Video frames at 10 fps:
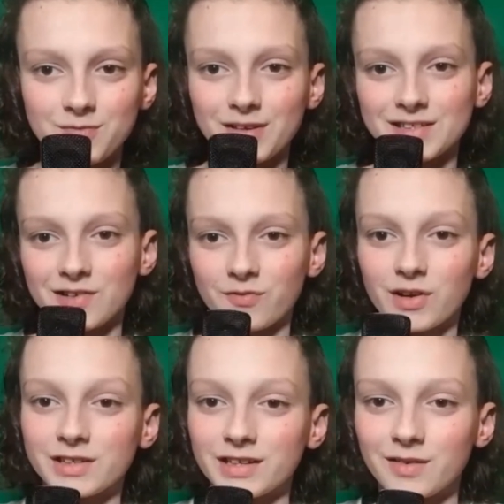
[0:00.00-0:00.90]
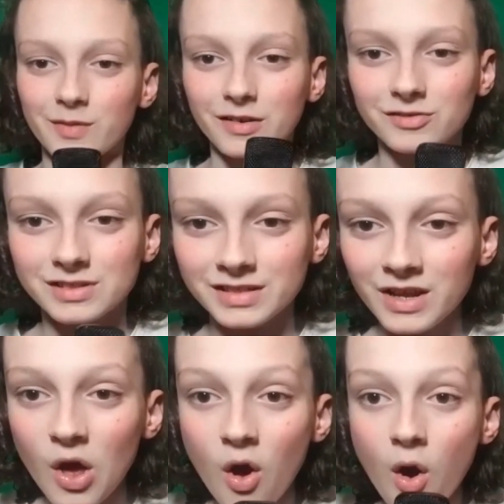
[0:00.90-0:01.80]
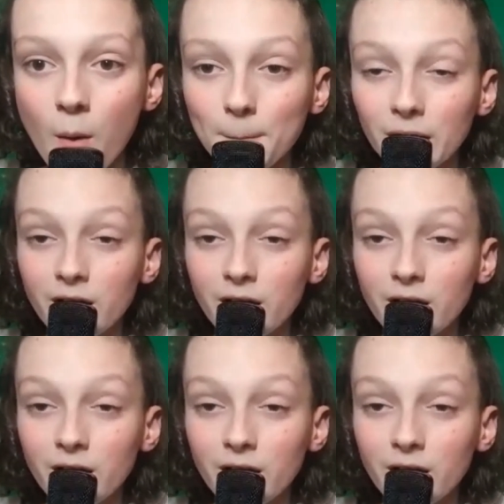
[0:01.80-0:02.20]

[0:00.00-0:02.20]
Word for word: with myself what I did at Worlds. But